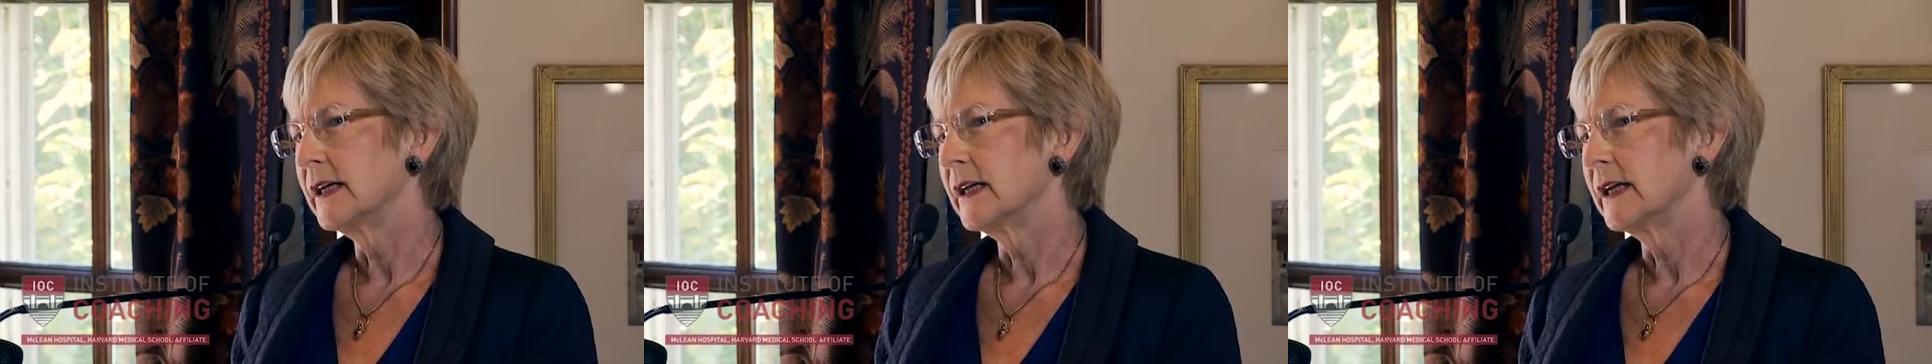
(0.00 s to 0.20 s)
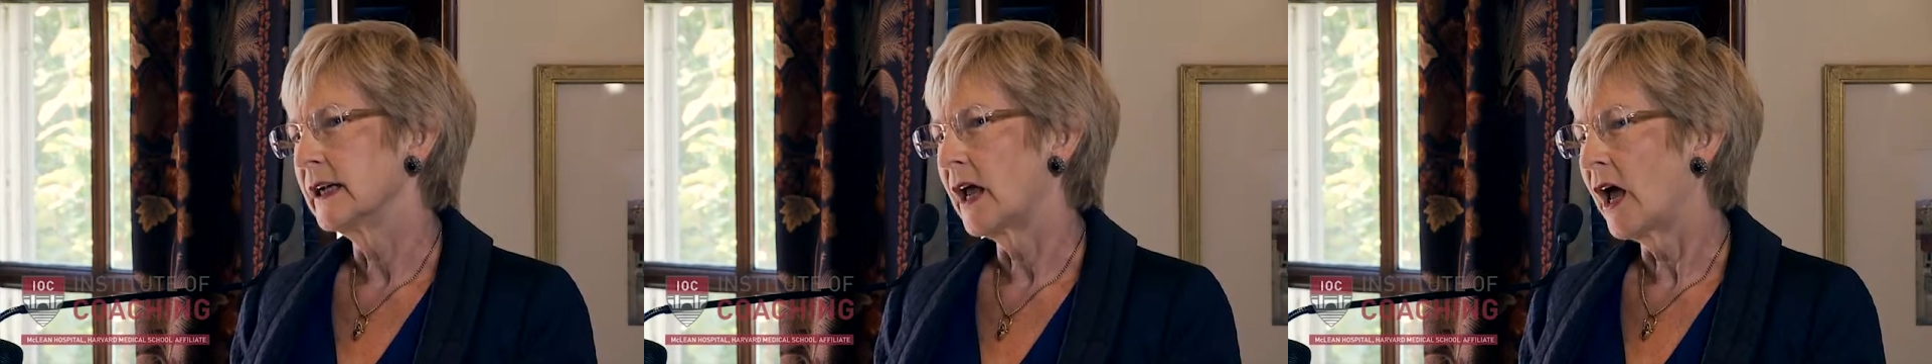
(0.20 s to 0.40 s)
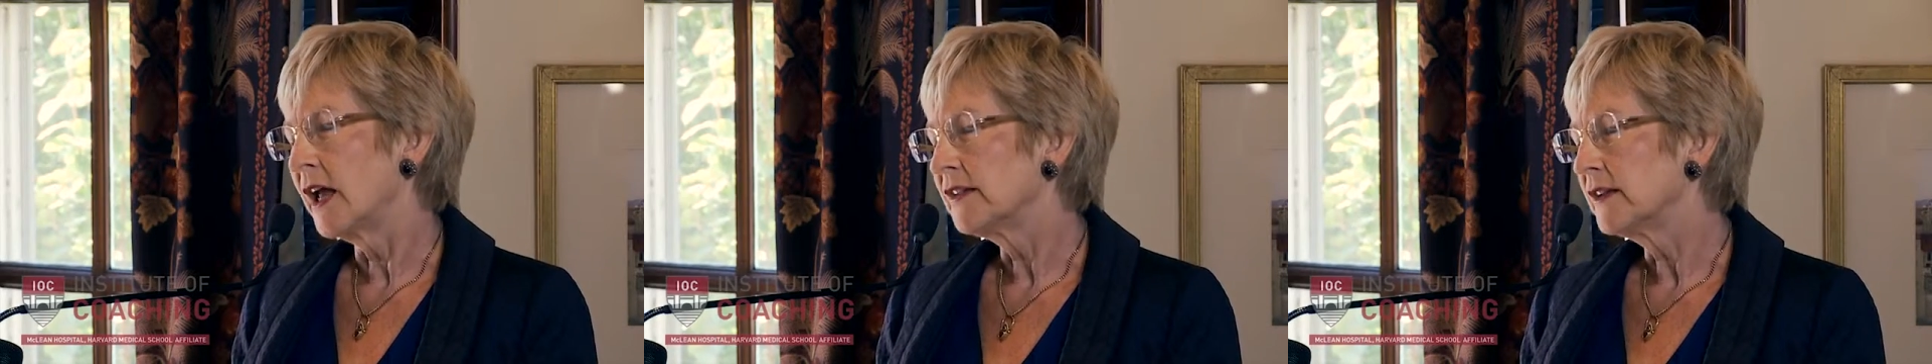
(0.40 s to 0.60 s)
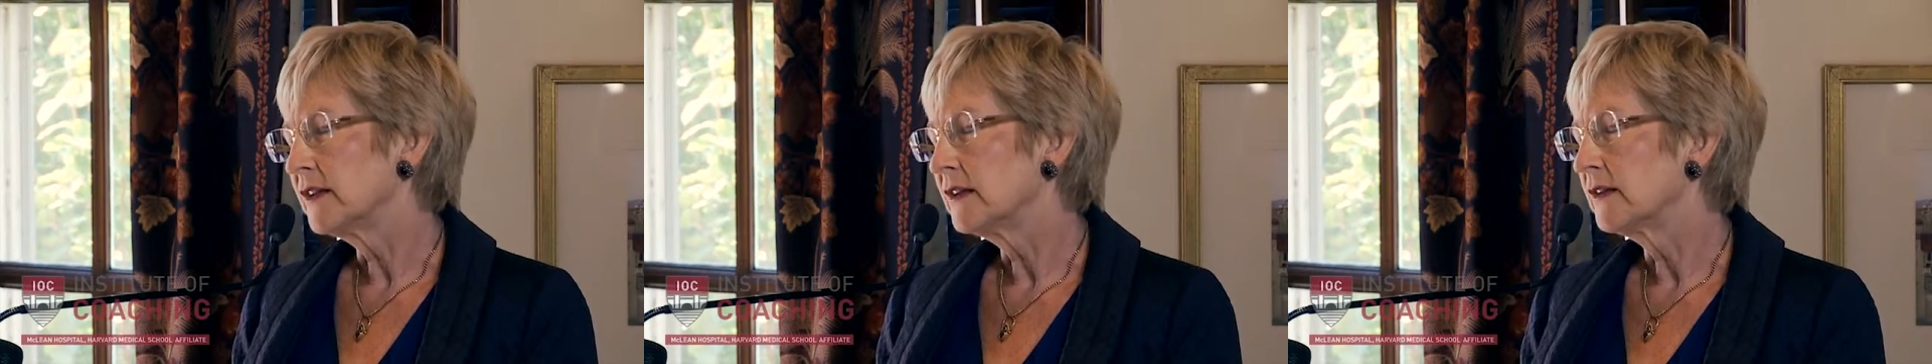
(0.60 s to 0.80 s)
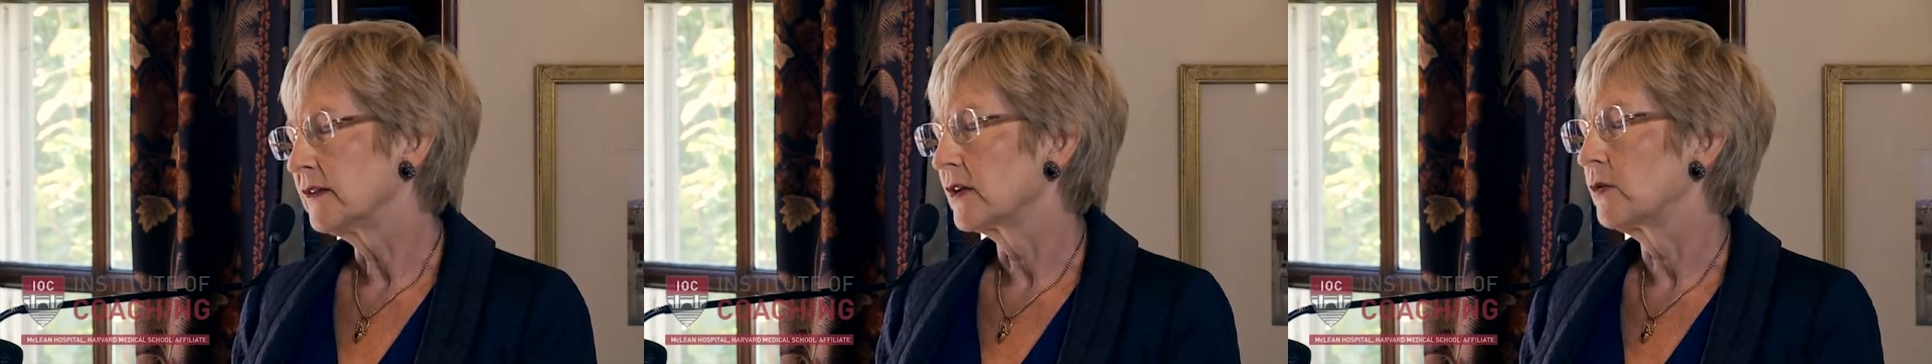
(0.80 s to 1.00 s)
And I think
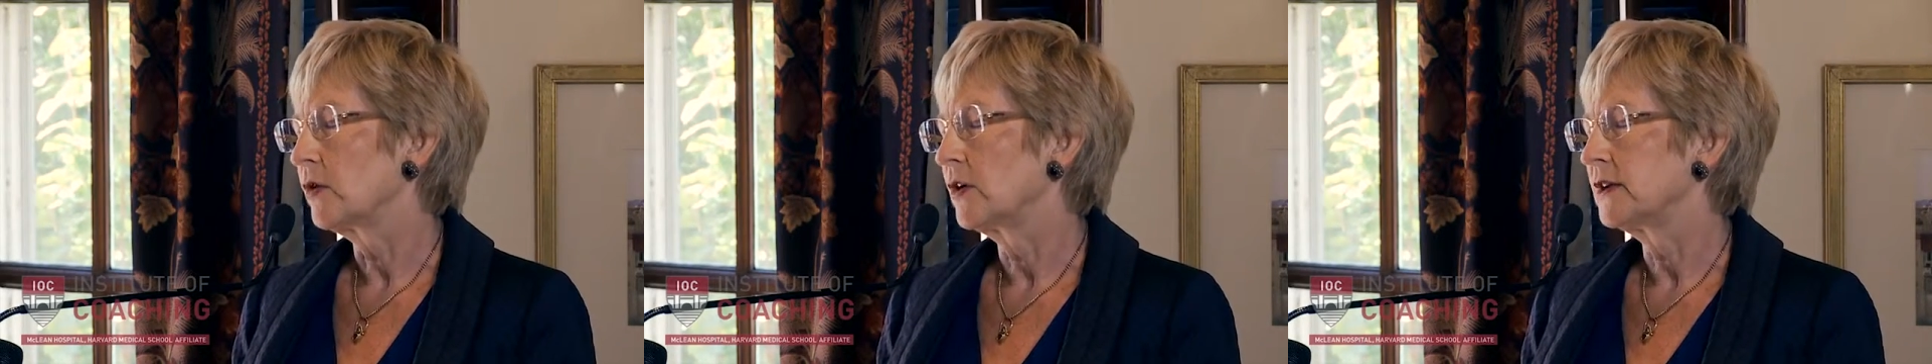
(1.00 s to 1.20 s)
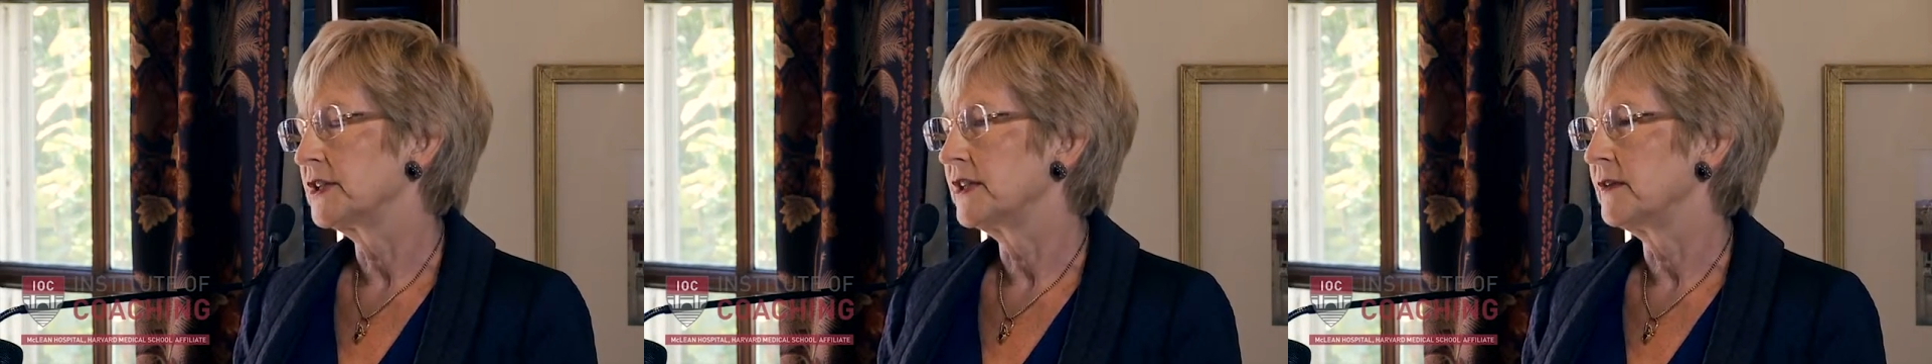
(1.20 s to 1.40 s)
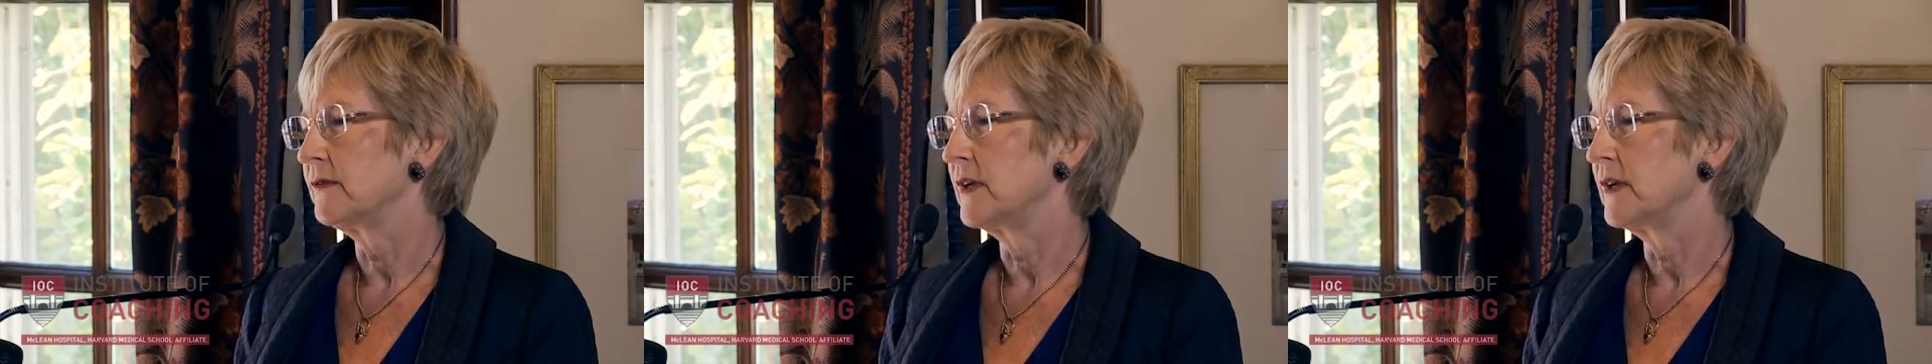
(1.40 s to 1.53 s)
there's a quality of